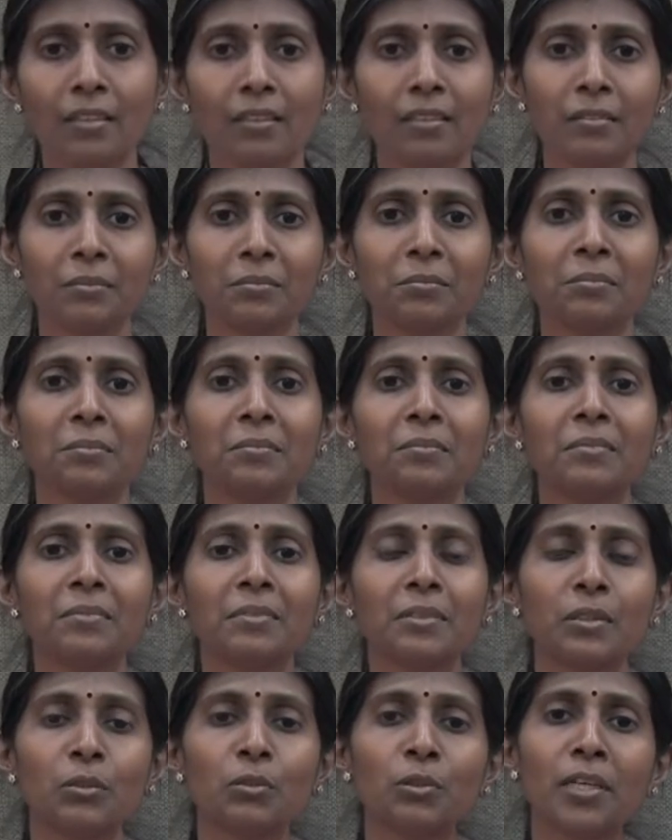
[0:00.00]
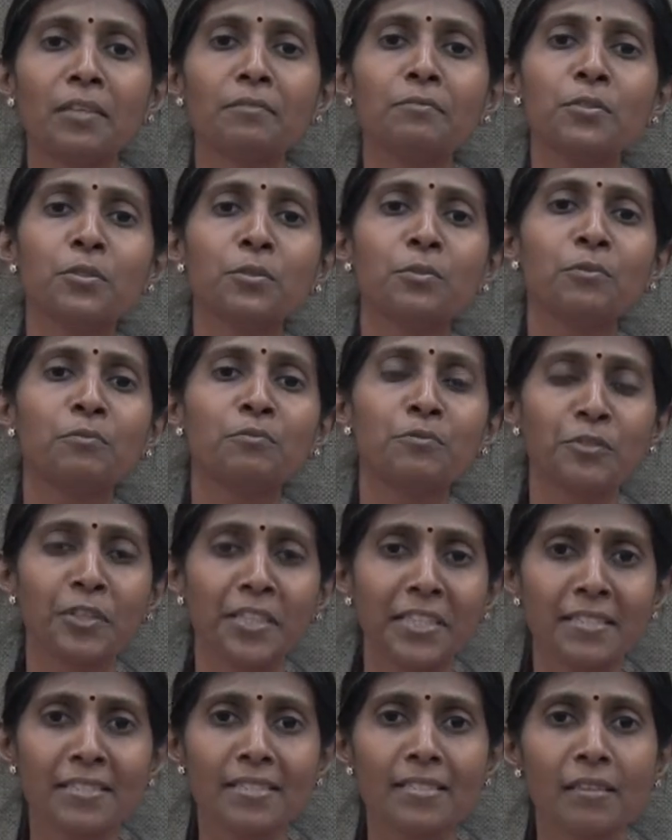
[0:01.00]
Good afternoon,
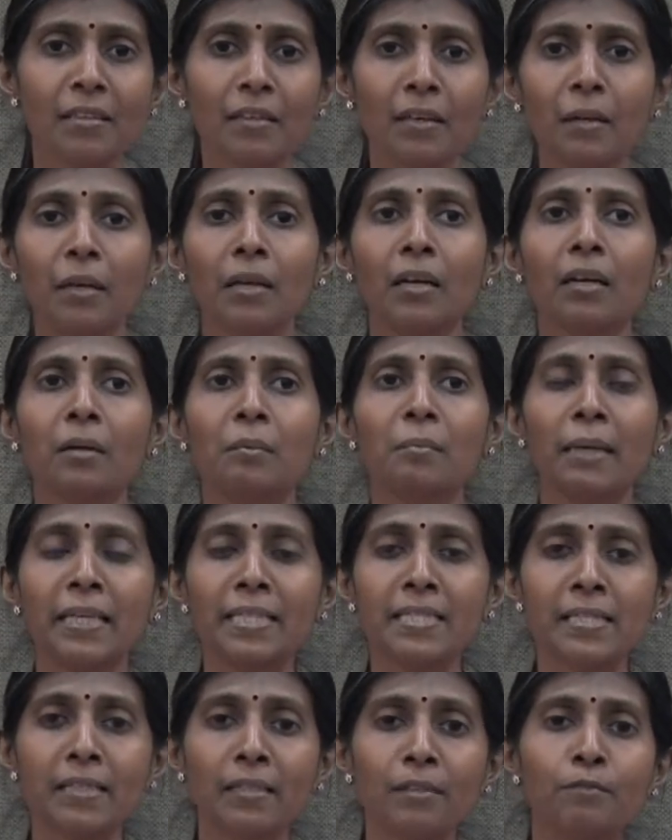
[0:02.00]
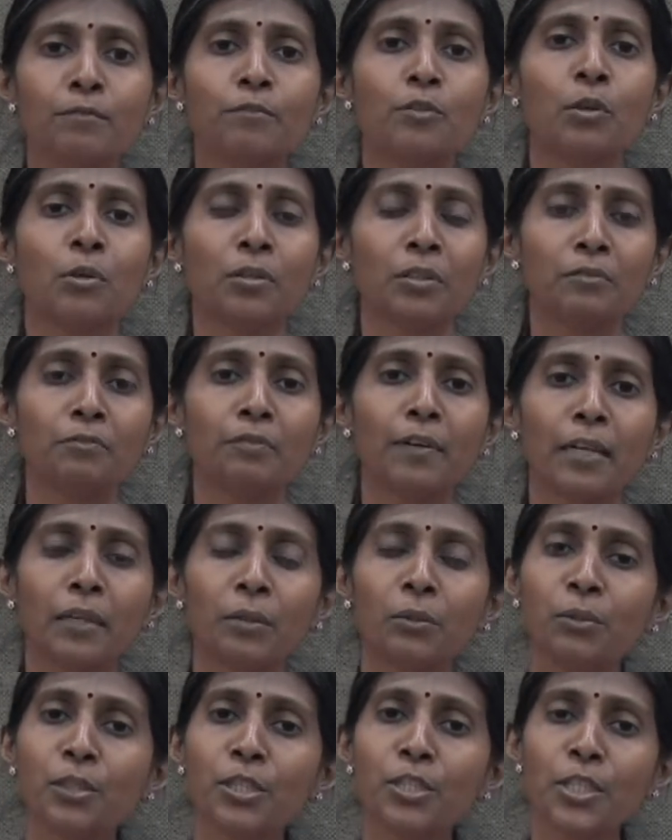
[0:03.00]
friends. Myself, Dr.
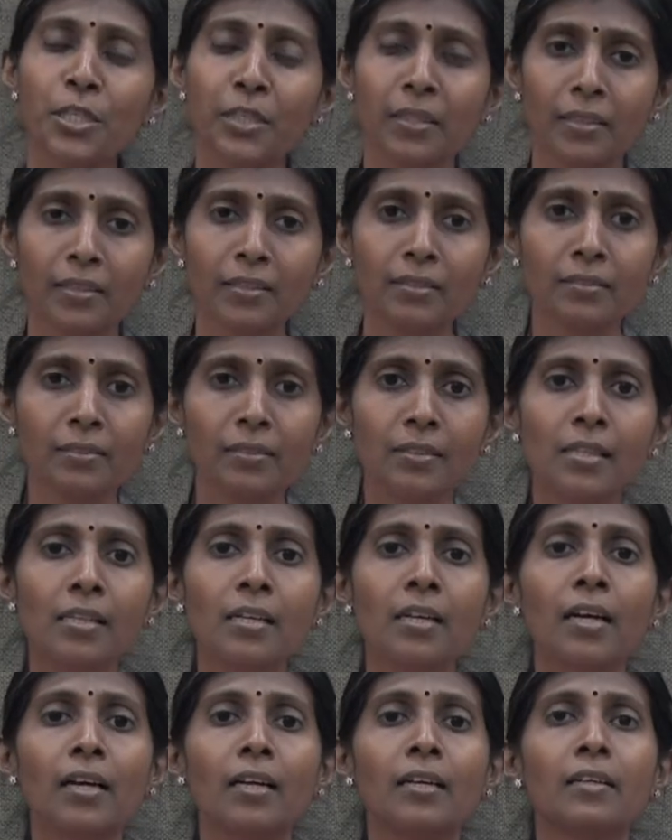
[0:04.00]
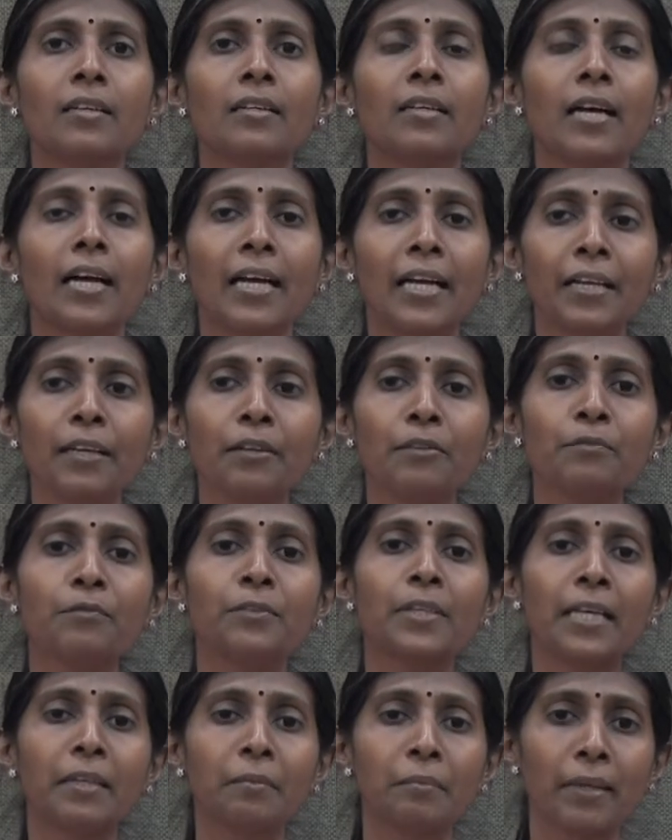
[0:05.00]
Falguni Cheda. I
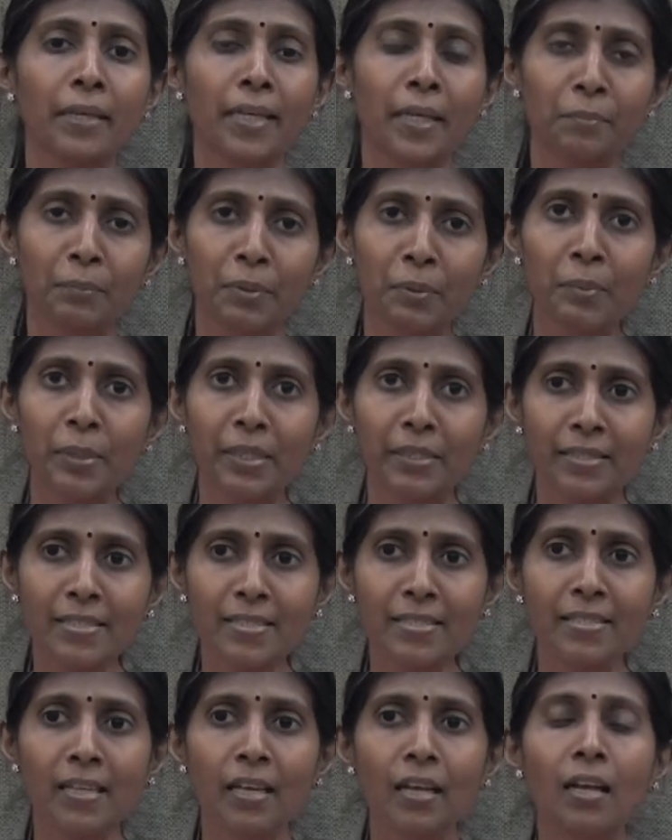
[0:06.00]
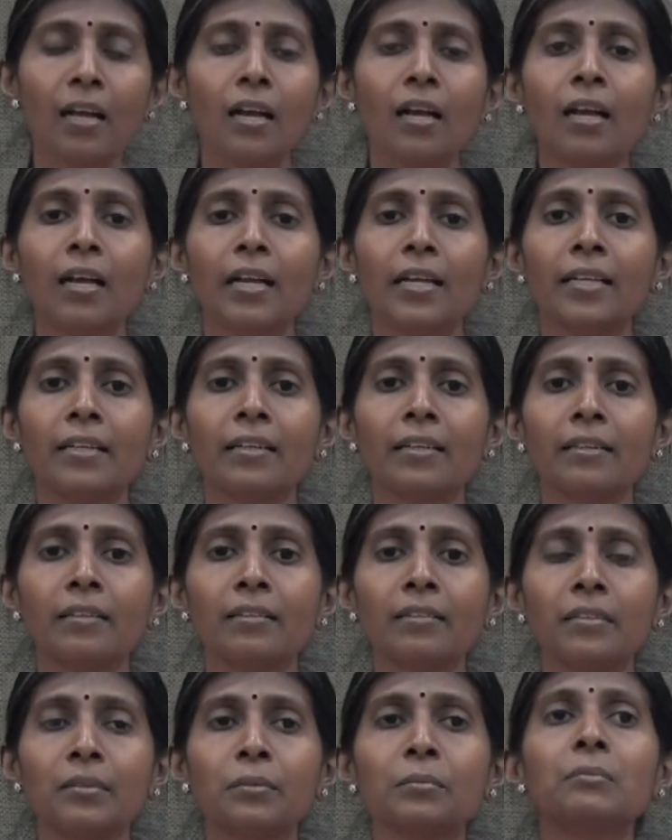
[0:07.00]
have done my MBBS and
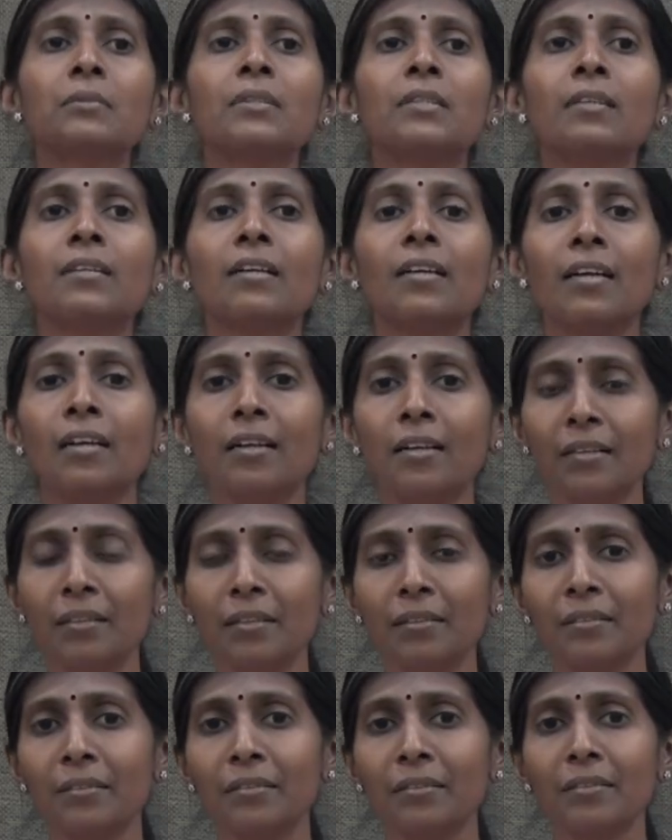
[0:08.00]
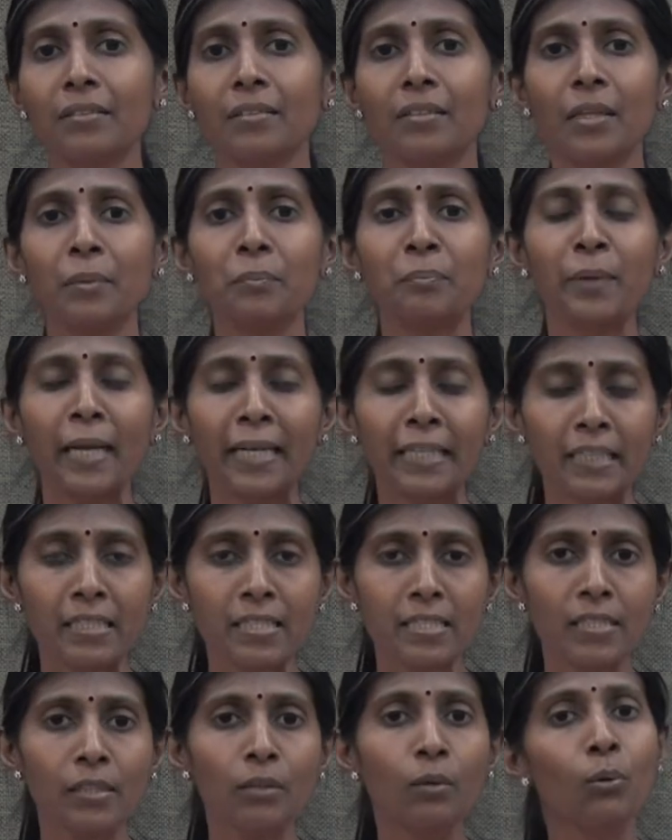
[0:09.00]
I'm
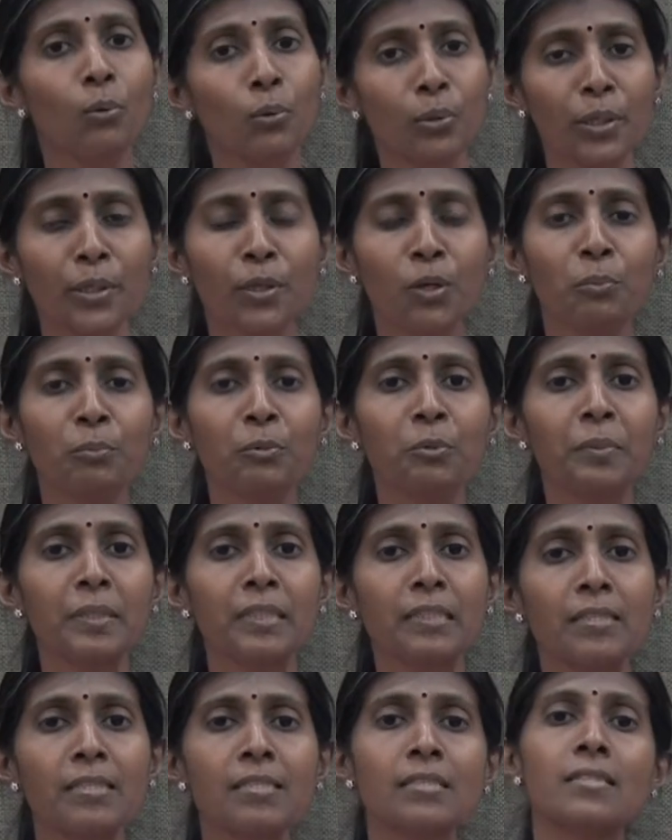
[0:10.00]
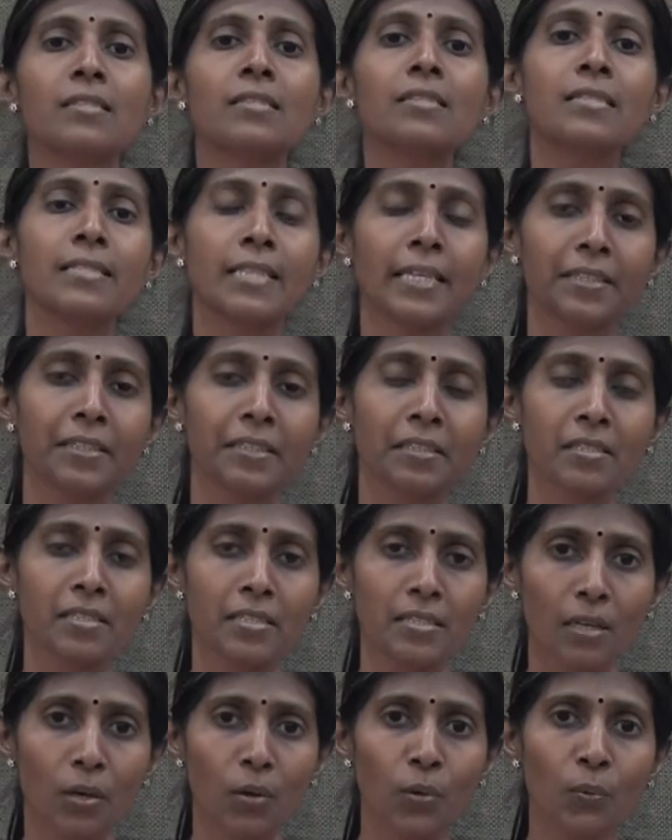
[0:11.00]
practicing only homeopathy since 10
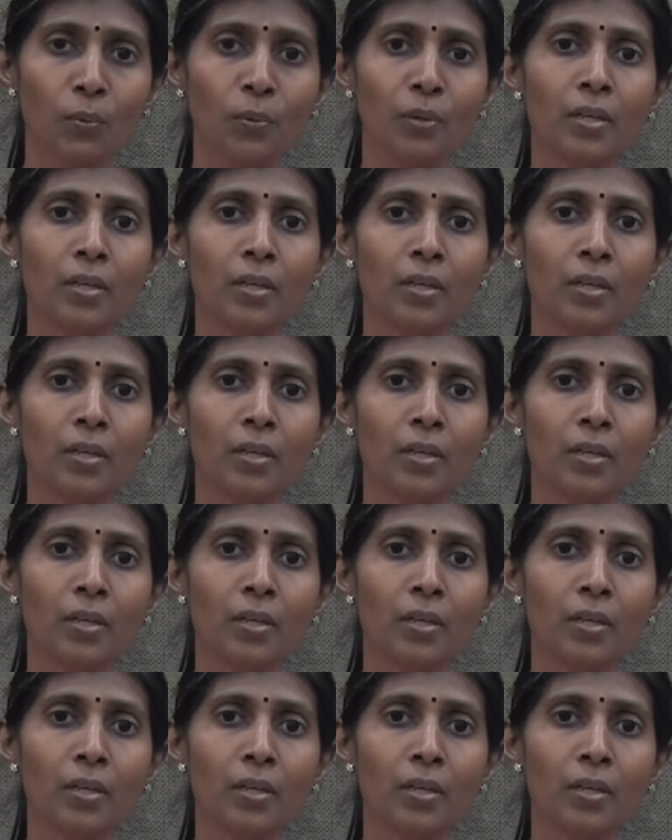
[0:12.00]
years now.